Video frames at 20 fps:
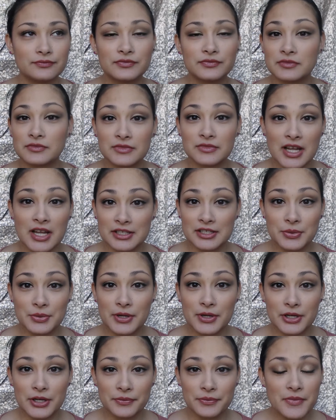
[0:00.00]
Not
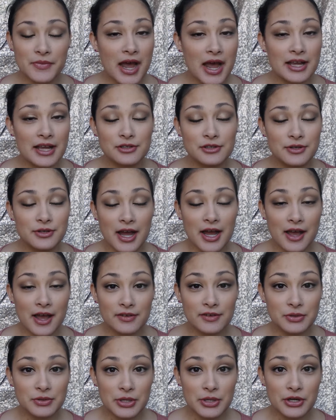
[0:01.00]
Twitter. I do not have a
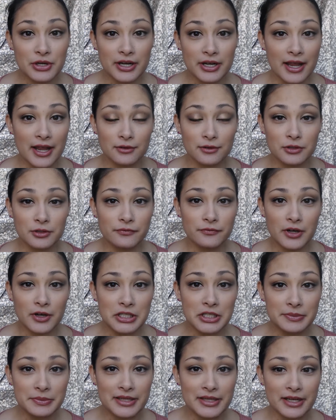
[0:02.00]
Twitter account. Don't follow
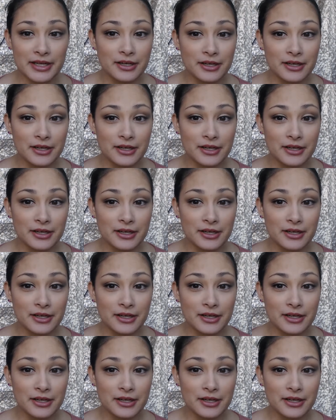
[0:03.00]
me there.